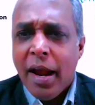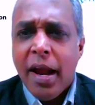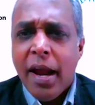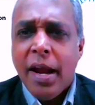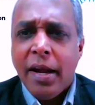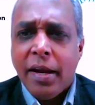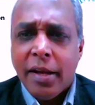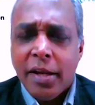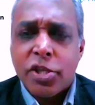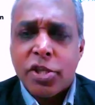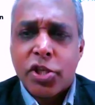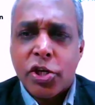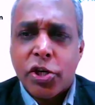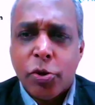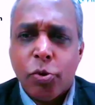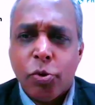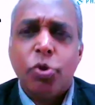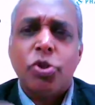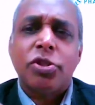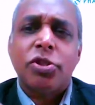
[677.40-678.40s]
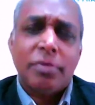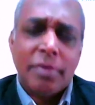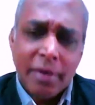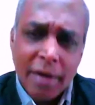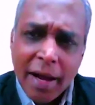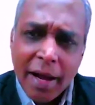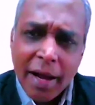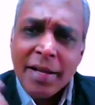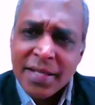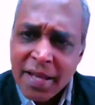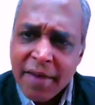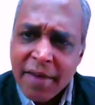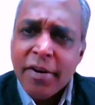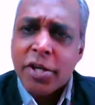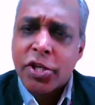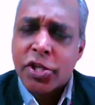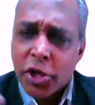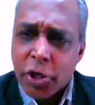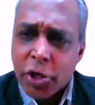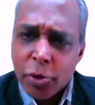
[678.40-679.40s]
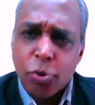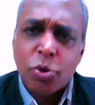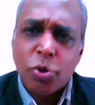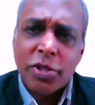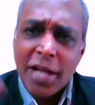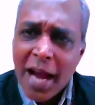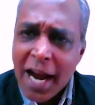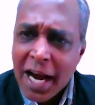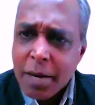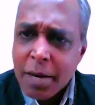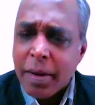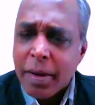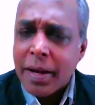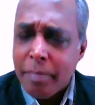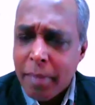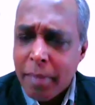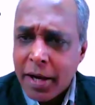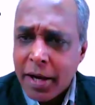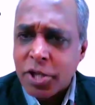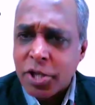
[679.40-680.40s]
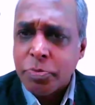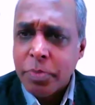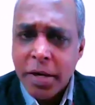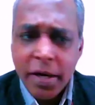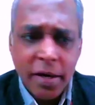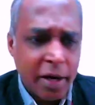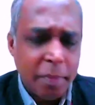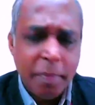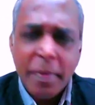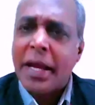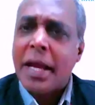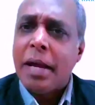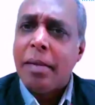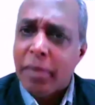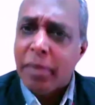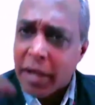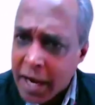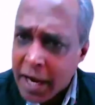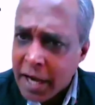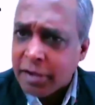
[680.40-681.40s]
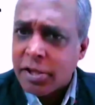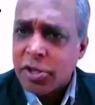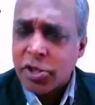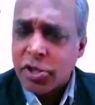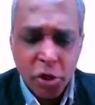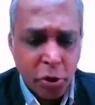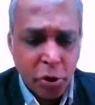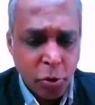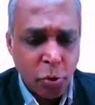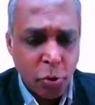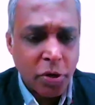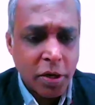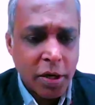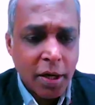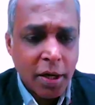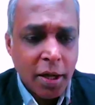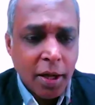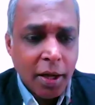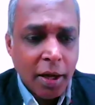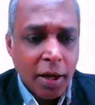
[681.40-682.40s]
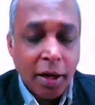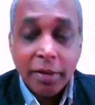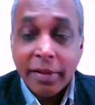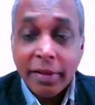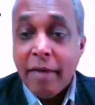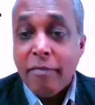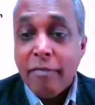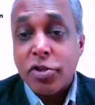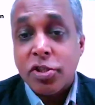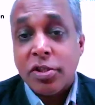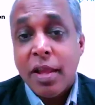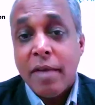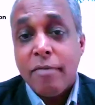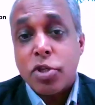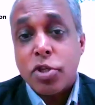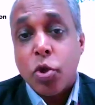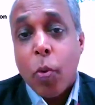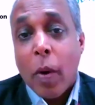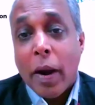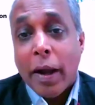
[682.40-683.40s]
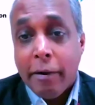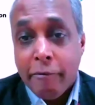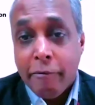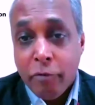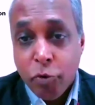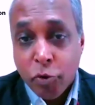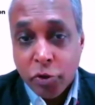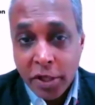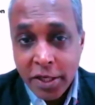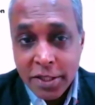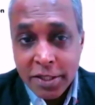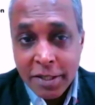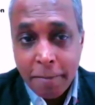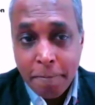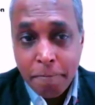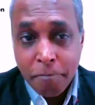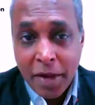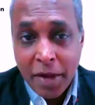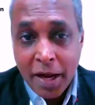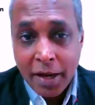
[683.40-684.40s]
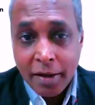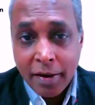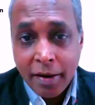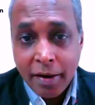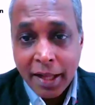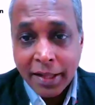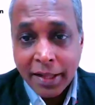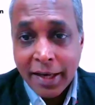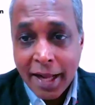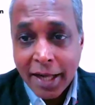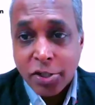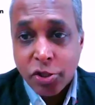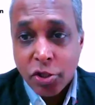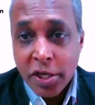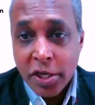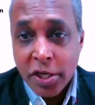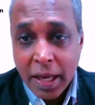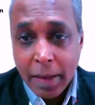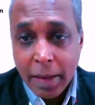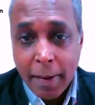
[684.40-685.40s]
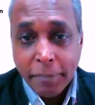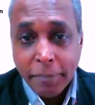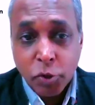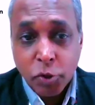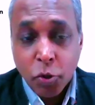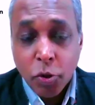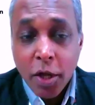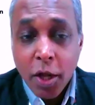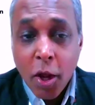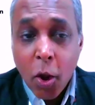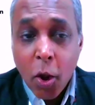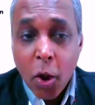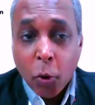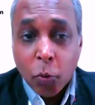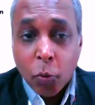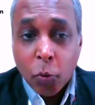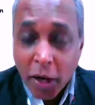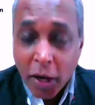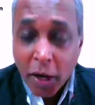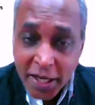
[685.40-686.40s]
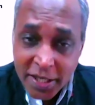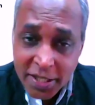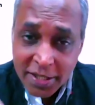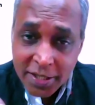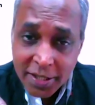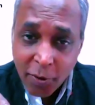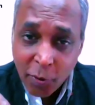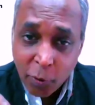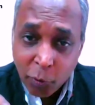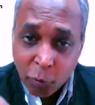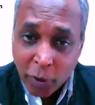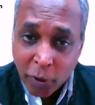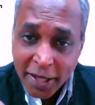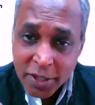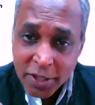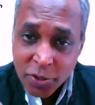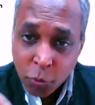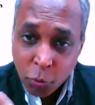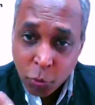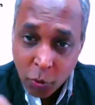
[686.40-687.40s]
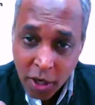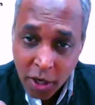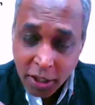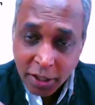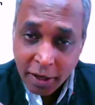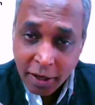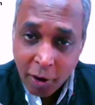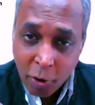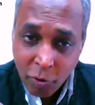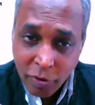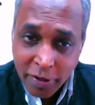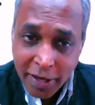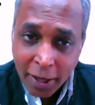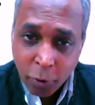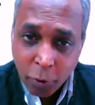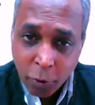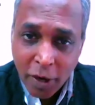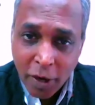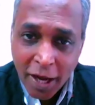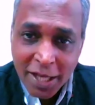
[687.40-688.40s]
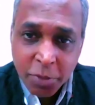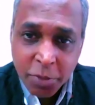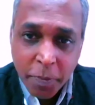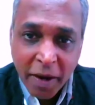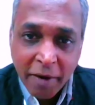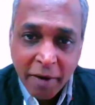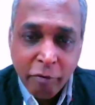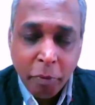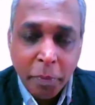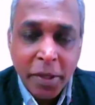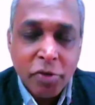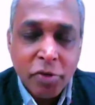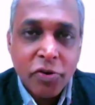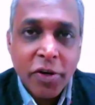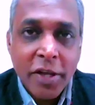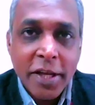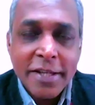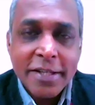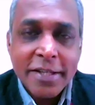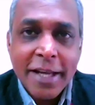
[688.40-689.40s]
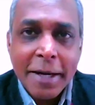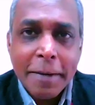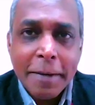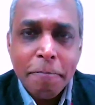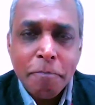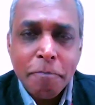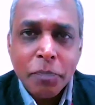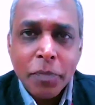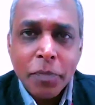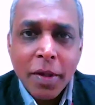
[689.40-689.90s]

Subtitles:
8 institutes, 7 institutes, add my management, it became the 8th institute. There was quite a few things that actually came up. So what has worked around that whole aspect for me today is that